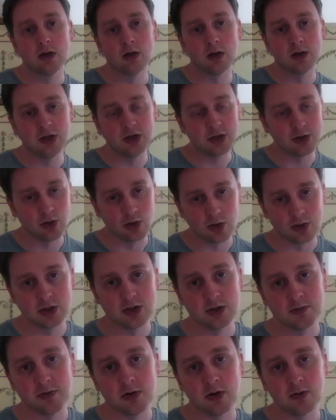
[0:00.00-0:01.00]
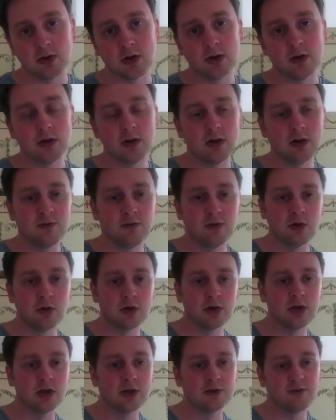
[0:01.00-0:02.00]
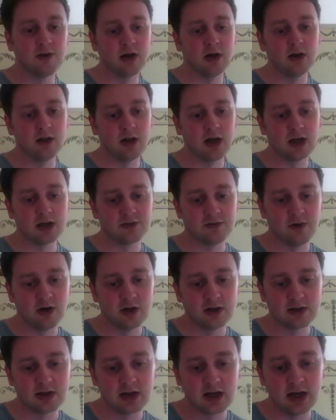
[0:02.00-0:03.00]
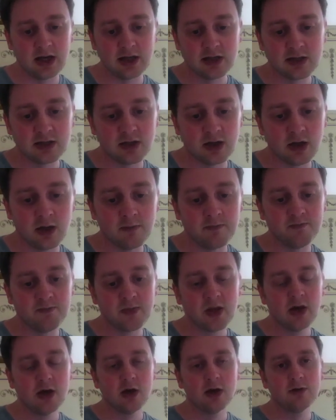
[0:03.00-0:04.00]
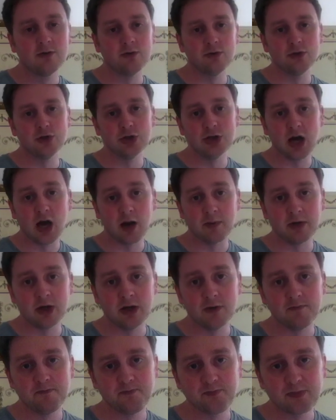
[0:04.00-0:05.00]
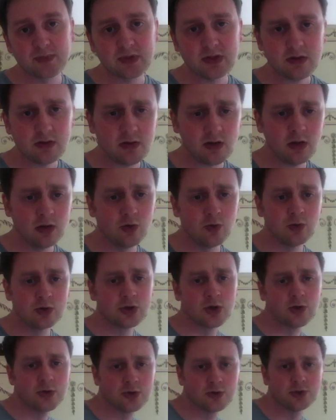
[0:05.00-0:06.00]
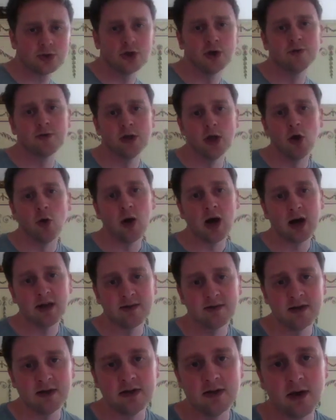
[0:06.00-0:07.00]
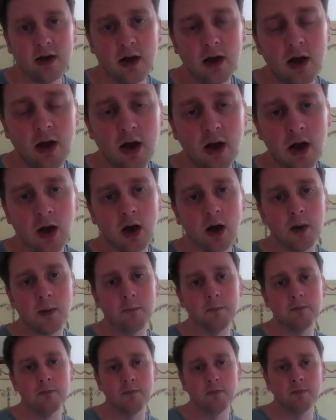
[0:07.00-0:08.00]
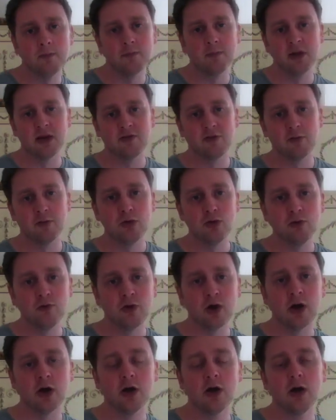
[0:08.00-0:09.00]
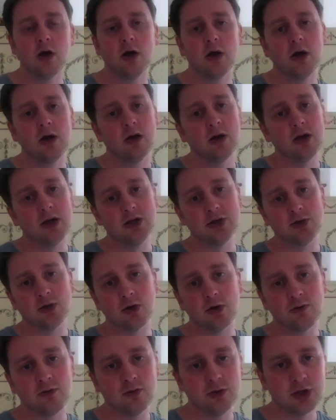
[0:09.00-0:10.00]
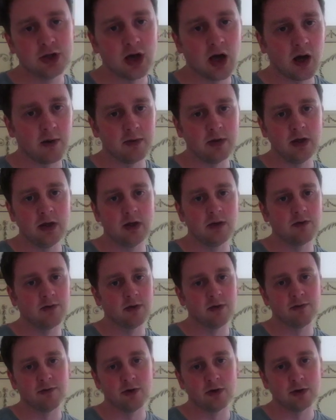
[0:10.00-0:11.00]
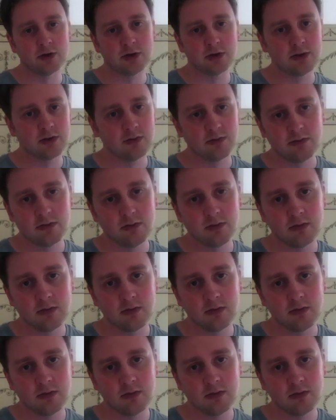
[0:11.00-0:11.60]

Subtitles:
and he stalks his opponent. If you look at his last fight against Fujigami, who was also sort of a low-handed bit of a mover, he stalked Fujigami for the first